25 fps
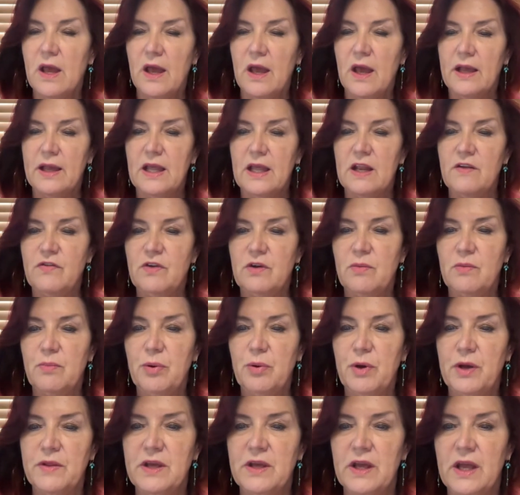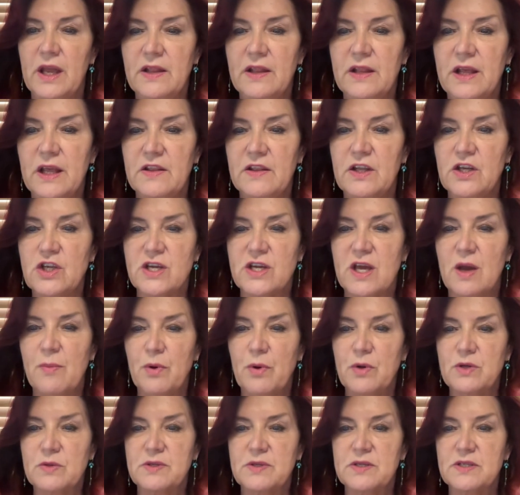again, if you can put in the chat
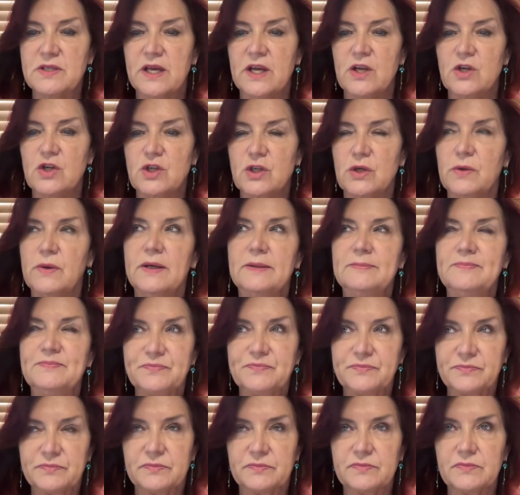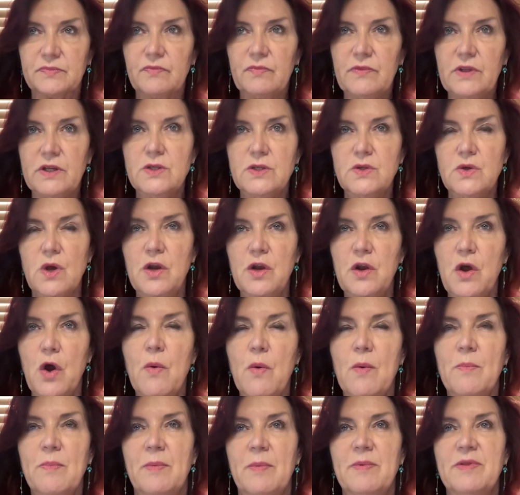box and say to you, so I know
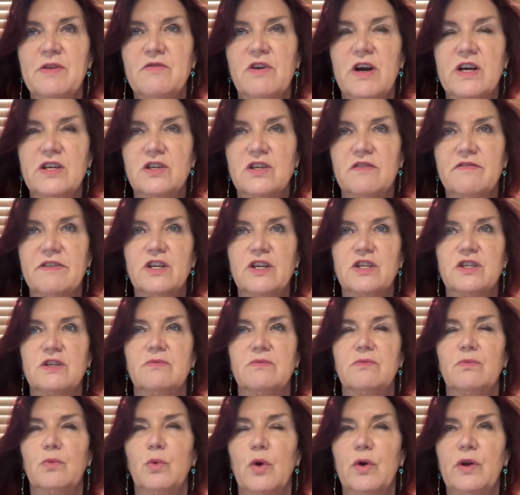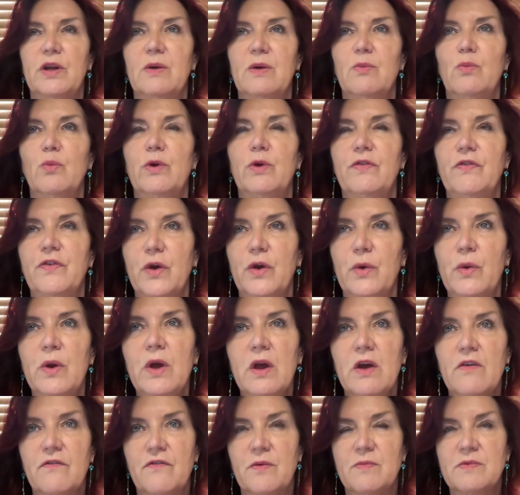I'm in the right direction working with you
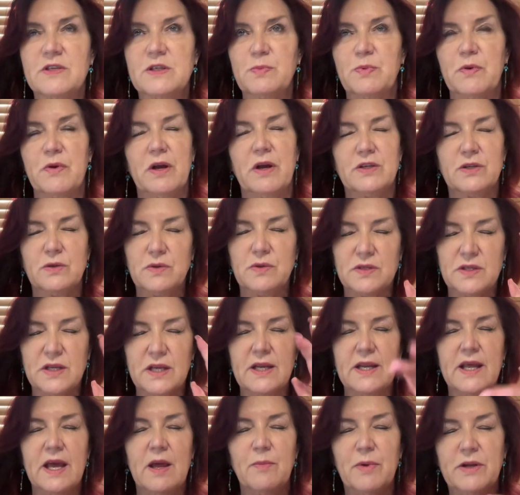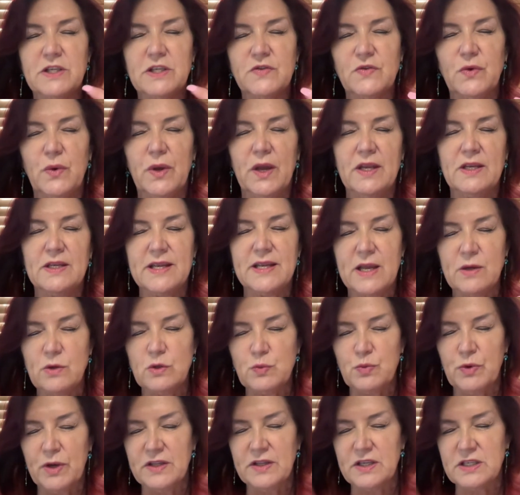from spirit. I do see Nan, but I just feel here Nan who's
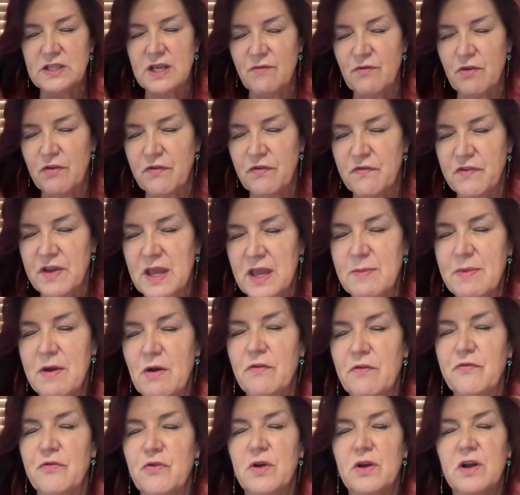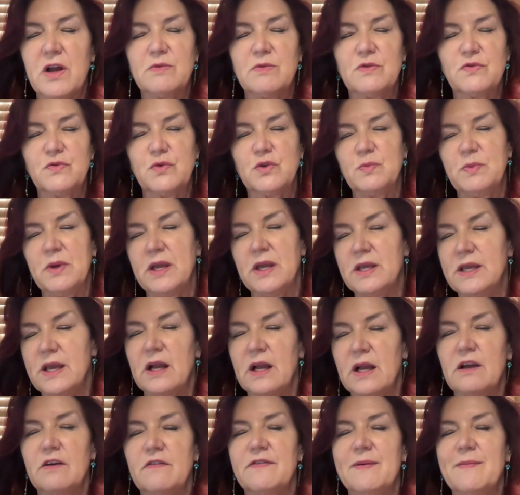bringing this other female through. It comes through to be a
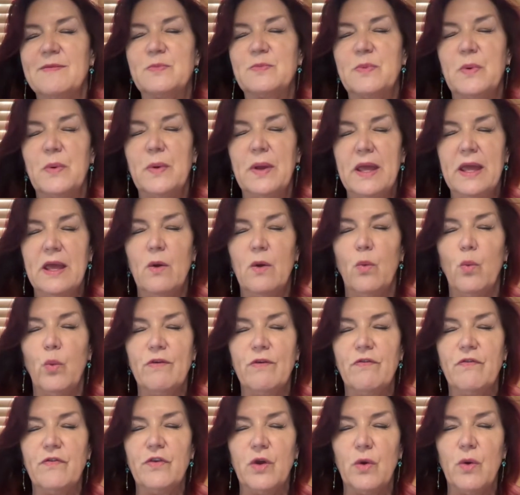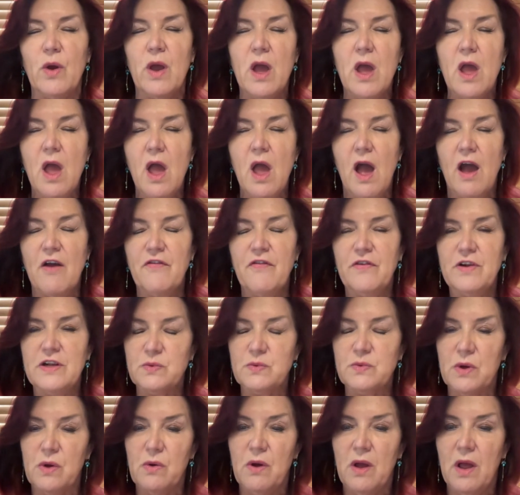younger female to be here with you. I feel as
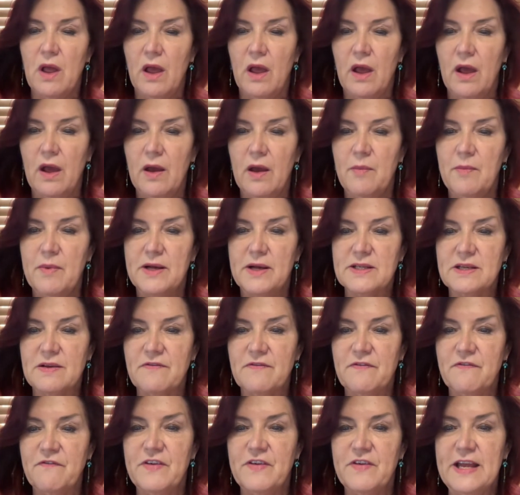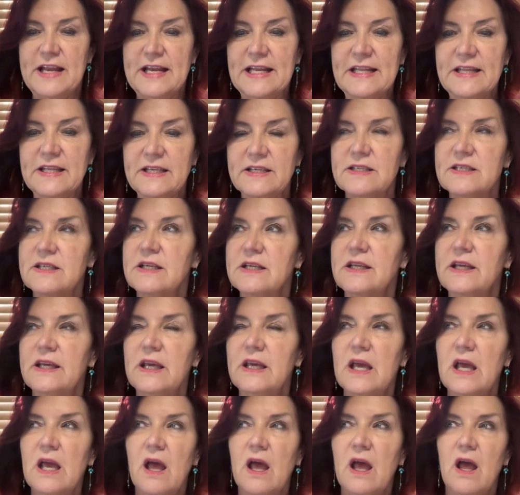well, as I'm feeling this,
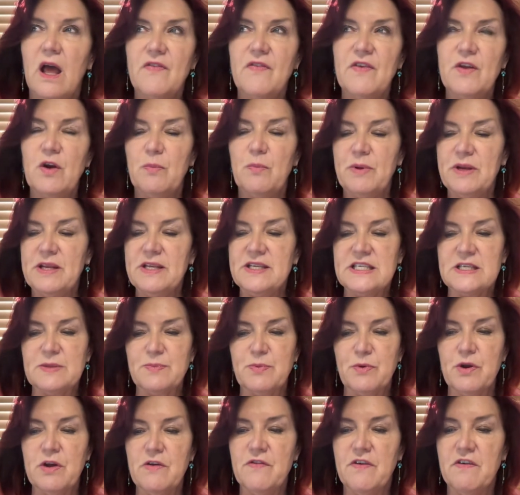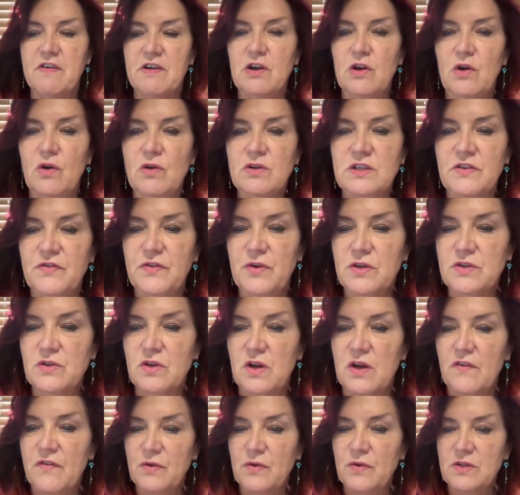Tani, I've not been in spirit very long, so
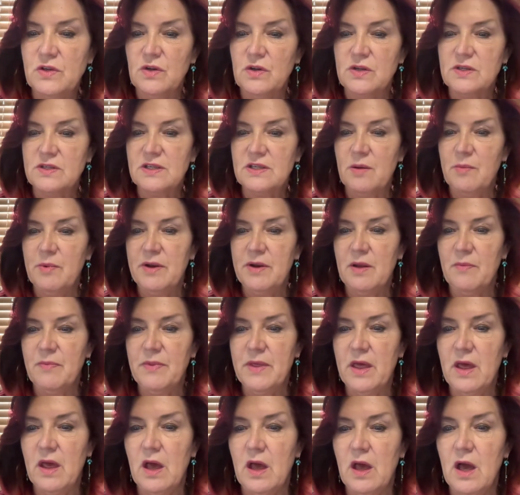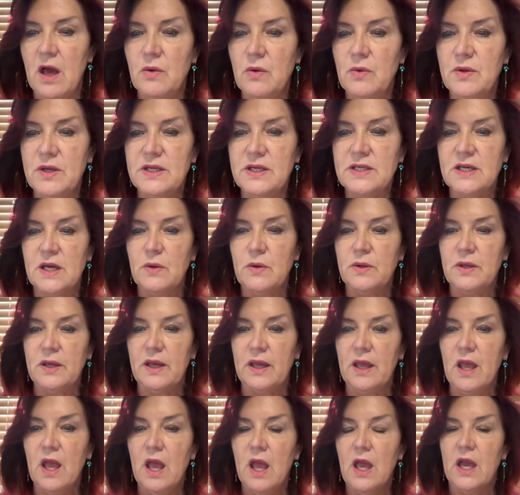I've also got someone up there. Okie
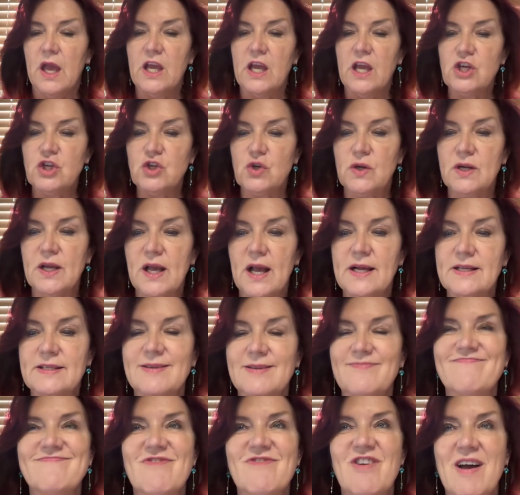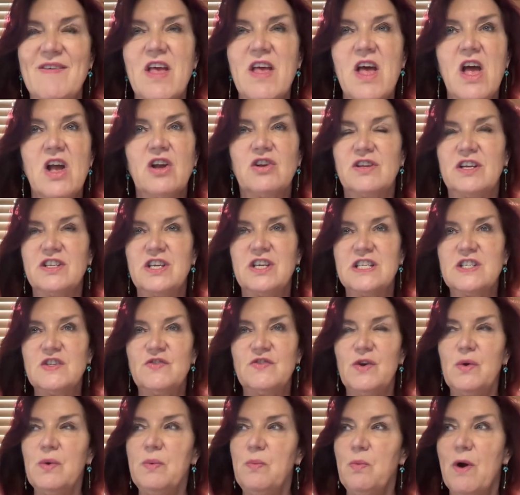dokie, it's your cousin, right? Because I just
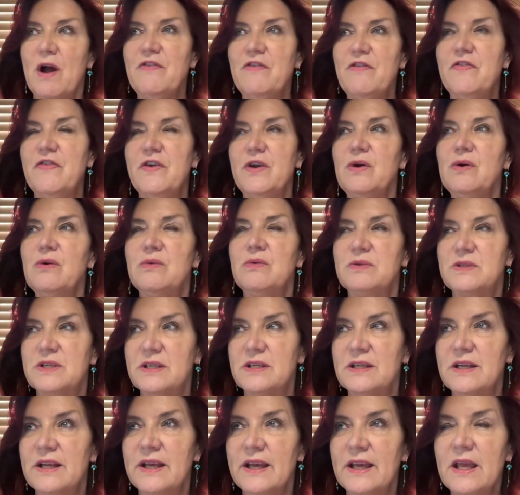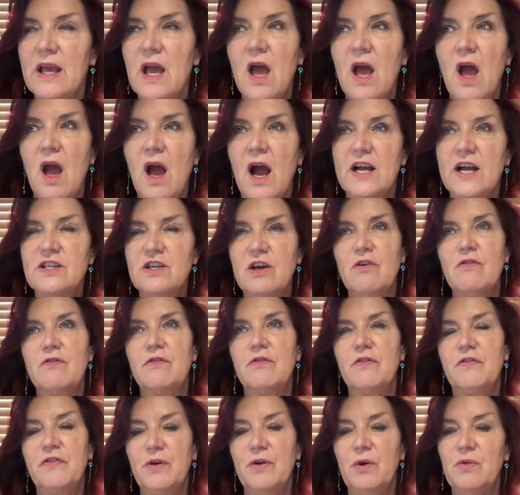feel what I feel, Tani. I don't
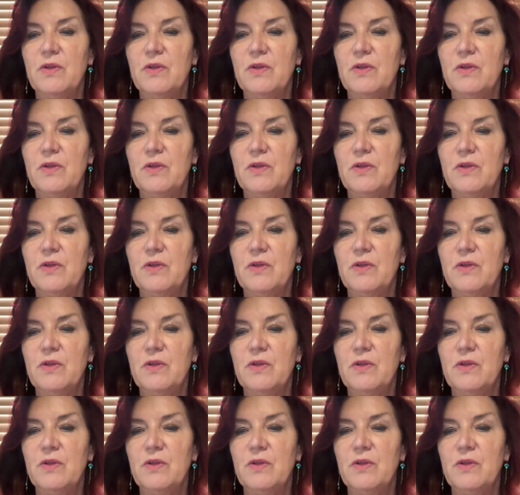feel